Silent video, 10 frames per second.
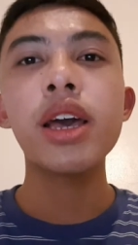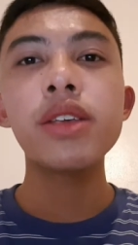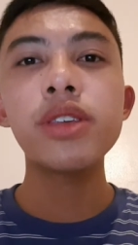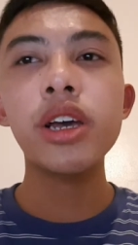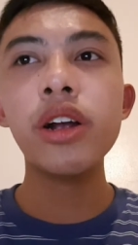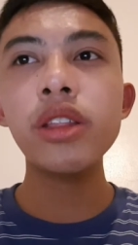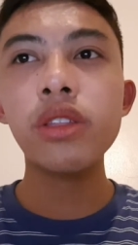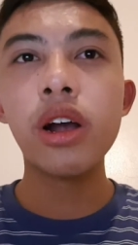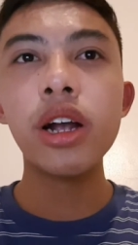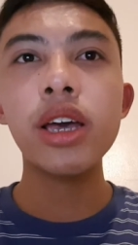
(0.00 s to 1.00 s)
Cigarette
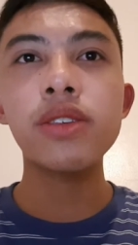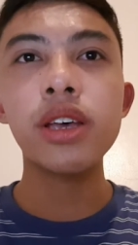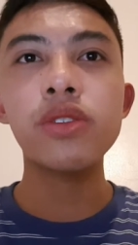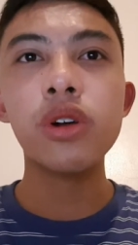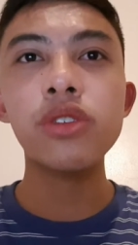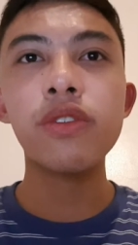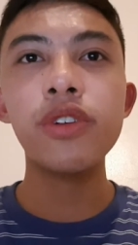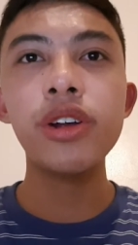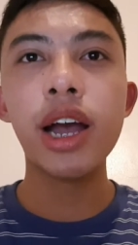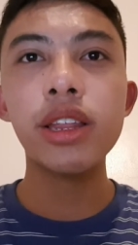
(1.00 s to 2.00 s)
tar is a source of
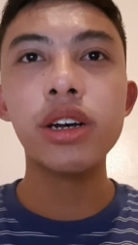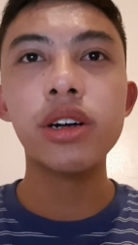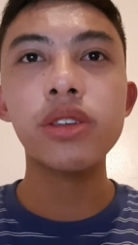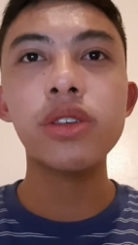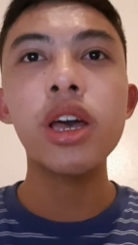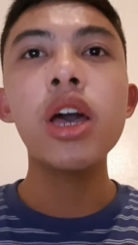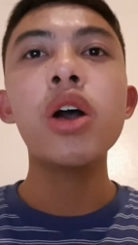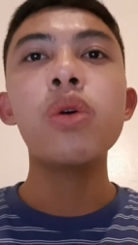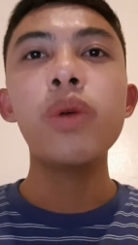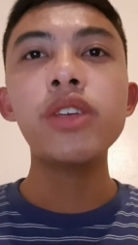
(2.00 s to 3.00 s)
free radicals
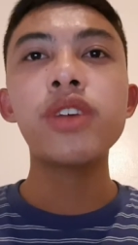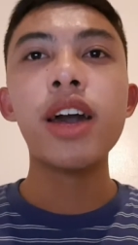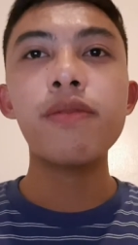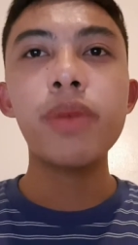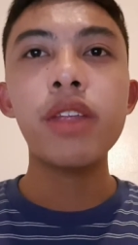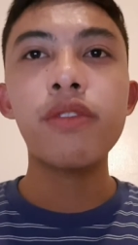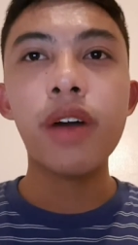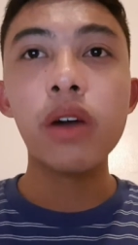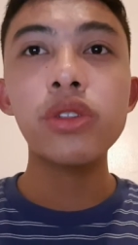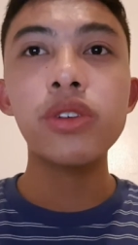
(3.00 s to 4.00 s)
which have been
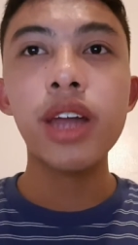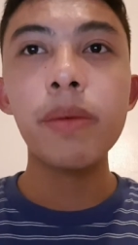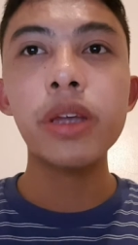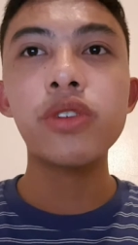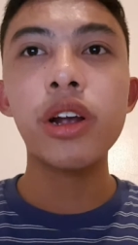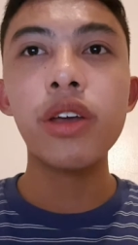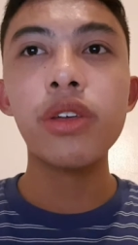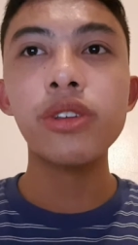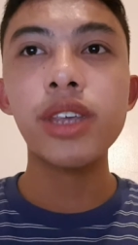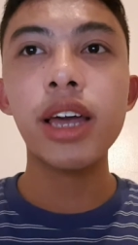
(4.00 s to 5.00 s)
found to damage
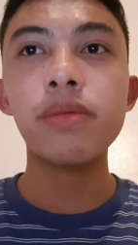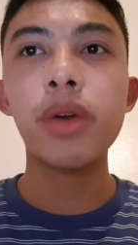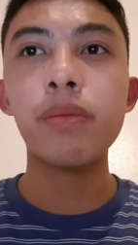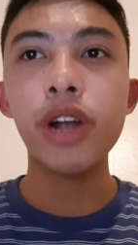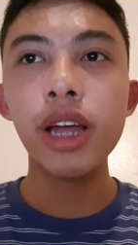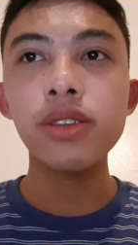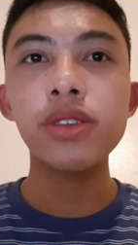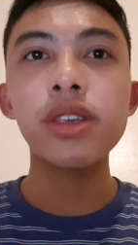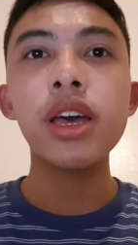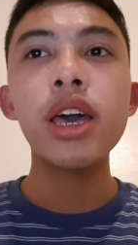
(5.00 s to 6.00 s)
erythrocyte
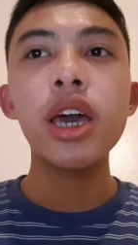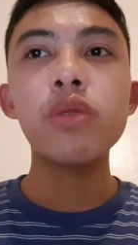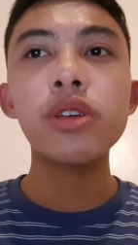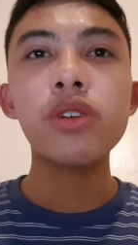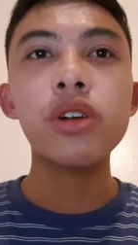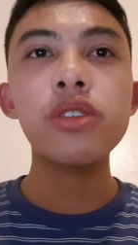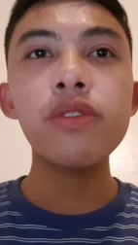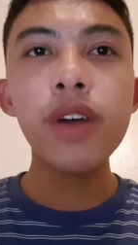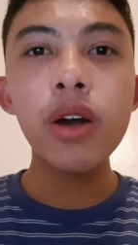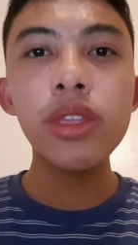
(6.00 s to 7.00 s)
membranes. It was also
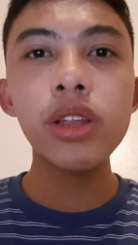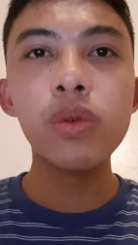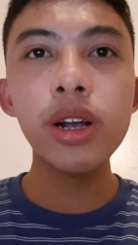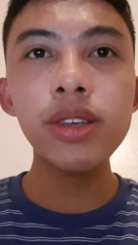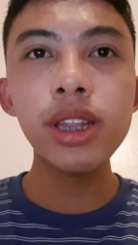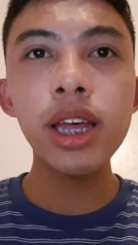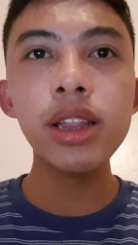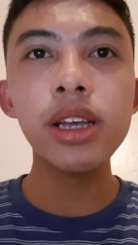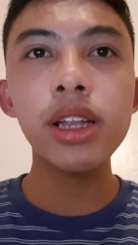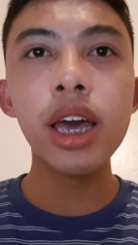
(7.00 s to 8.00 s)
found that
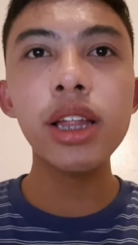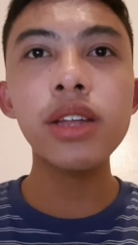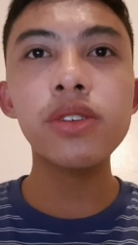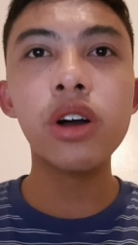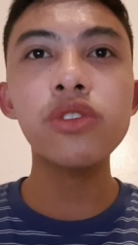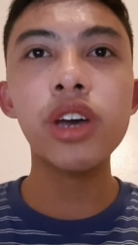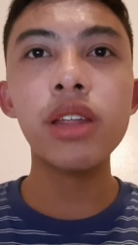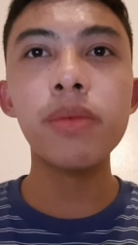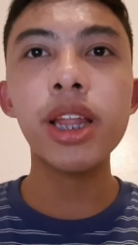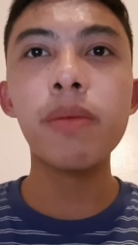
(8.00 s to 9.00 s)
quercetin and its
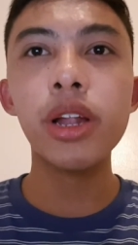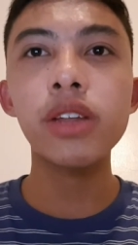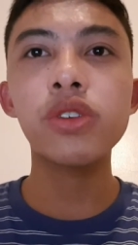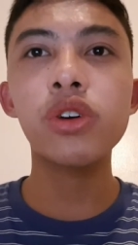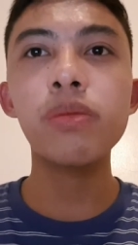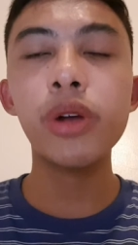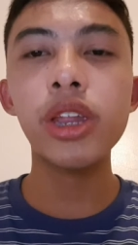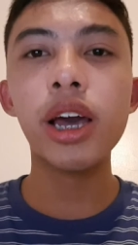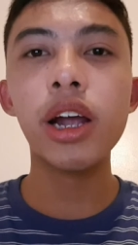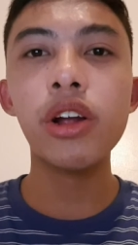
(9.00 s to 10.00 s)
conjugate metabolites could
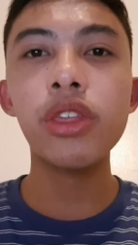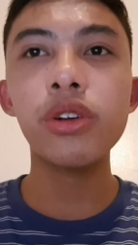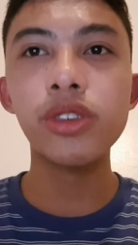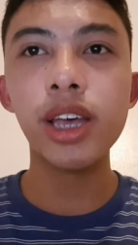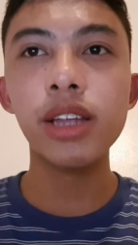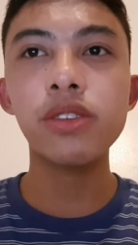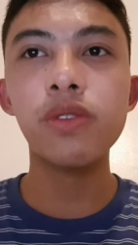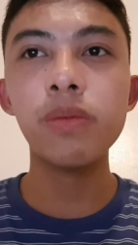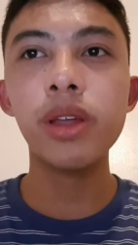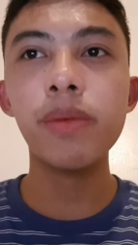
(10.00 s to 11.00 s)
protect erythrocytes
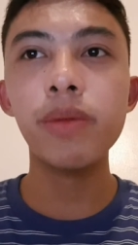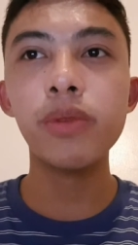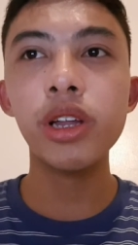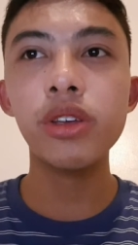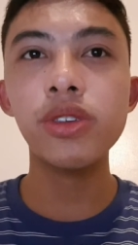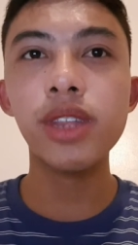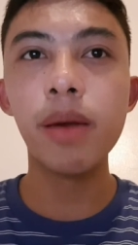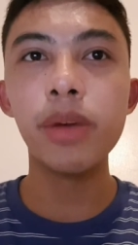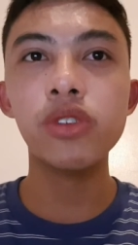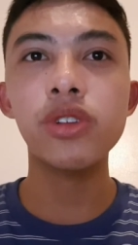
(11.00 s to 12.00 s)
from the membranous
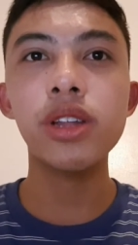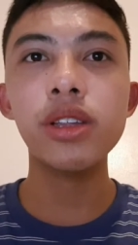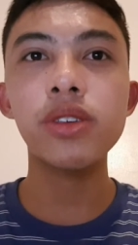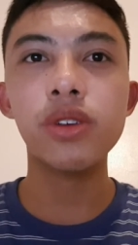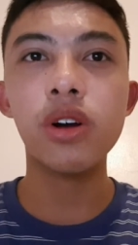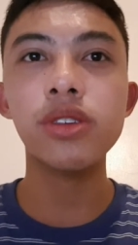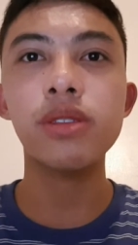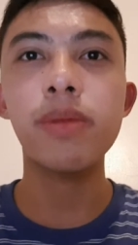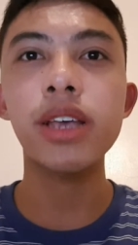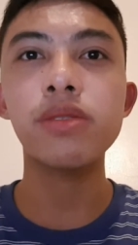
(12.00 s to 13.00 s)
damage that is
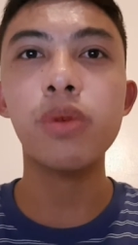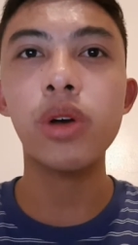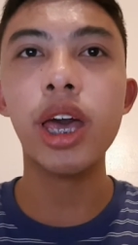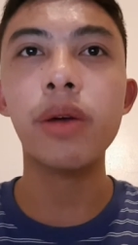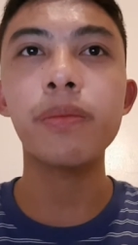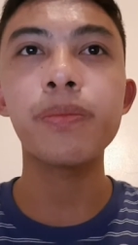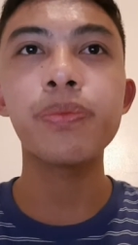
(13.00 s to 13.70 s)
caused by smoking.